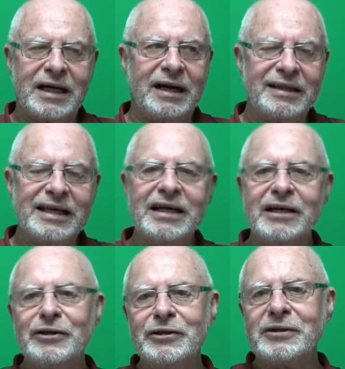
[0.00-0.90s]
I think
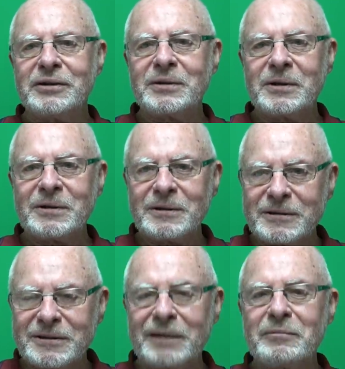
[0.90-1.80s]
I learned
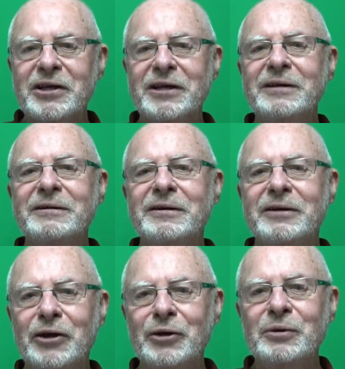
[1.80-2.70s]
something
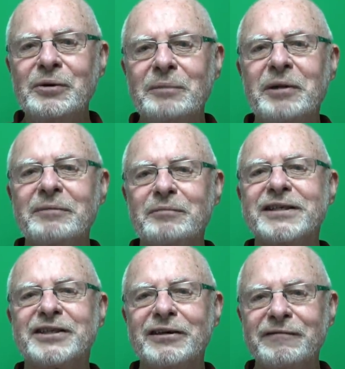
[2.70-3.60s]
new about
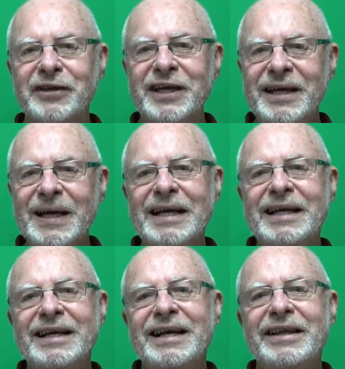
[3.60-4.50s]
myself there,
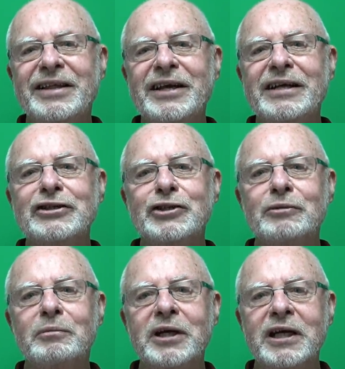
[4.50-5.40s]
that I
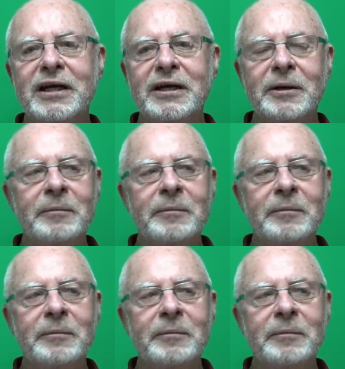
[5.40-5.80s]
should be